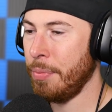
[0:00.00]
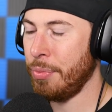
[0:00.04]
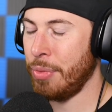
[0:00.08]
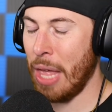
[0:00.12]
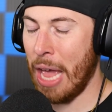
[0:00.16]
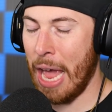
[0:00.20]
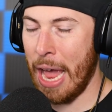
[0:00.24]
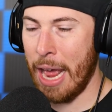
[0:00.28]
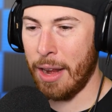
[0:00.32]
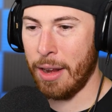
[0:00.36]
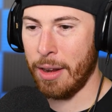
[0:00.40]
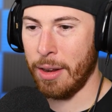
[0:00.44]

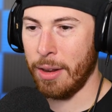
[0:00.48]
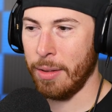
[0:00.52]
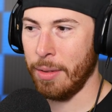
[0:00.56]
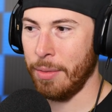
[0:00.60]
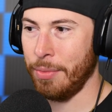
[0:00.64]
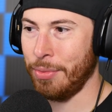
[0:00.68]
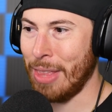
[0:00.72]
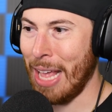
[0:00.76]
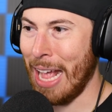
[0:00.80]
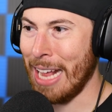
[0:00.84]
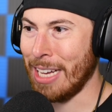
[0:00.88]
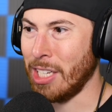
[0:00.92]

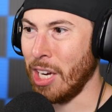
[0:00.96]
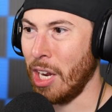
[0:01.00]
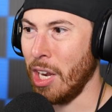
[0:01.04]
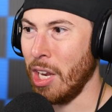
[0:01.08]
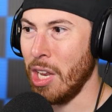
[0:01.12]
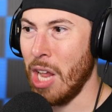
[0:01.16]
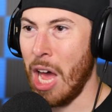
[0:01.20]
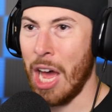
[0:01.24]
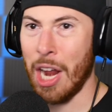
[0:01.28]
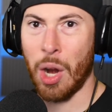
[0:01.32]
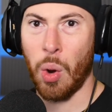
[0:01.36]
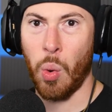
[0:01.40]
That's a
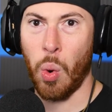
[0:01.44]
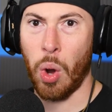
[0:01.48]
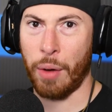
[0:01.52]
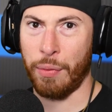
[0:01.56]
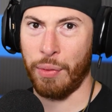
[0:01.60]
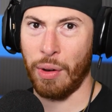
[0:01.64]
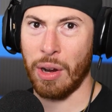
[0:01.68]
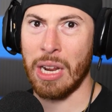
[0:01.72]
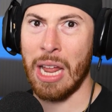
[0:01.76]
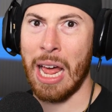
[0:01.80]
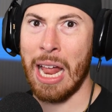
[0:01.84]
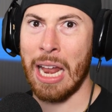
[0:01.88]
lot of work
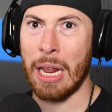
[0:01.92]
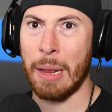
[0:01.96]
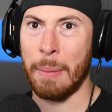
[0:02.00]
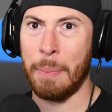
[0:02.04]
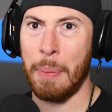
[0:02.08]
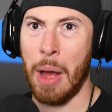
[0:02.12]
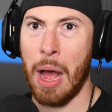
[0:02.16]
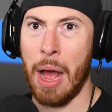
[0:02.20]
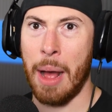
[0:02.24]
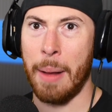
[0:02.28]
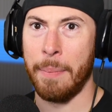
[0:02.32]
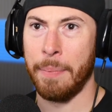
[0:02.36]
for a
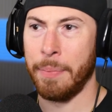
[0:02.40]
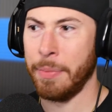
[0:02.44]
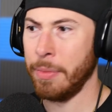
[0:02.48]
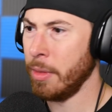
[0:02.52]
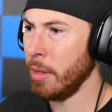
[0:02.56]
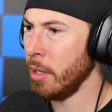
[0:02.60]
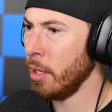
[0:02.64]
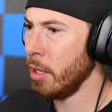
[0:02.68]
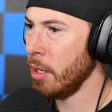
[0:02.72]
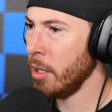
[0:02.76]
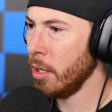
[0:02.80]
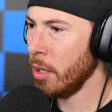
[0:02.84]
lollipop.
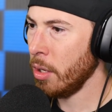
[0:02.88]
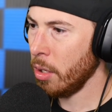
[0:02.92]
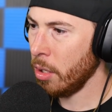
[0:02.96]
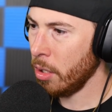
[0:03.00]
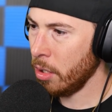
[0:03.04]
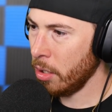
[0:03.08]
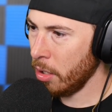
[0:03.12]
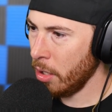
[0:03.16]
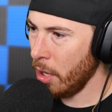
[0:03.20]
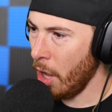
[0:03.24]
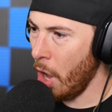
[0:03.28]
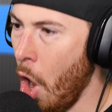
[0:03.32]

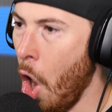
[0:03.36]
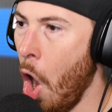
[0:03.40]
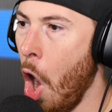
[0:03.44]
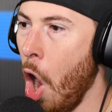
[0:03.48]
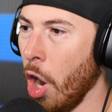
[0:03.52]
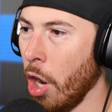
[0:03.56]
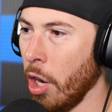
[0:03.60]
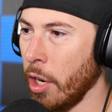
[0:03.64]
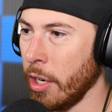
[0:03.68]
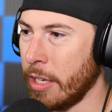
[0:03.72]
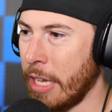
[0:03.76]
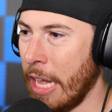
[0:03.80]
A
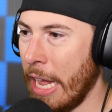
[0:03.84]
heart